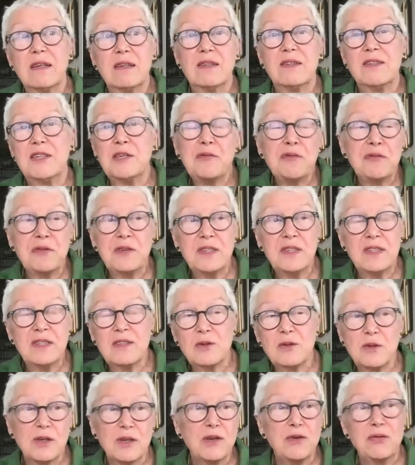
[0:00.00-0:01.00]
different
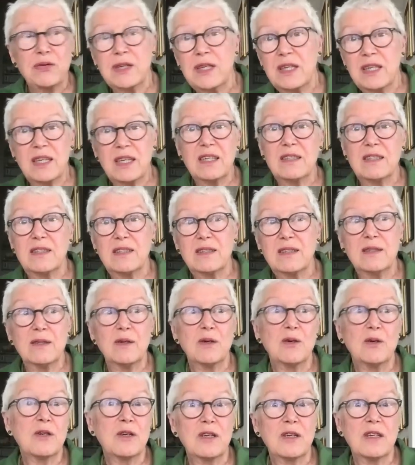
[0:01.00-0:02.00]
or critical,
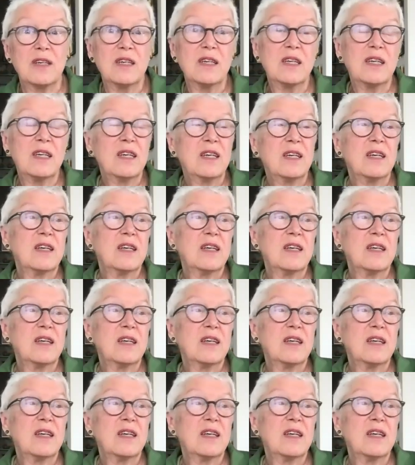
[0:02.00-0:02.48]
or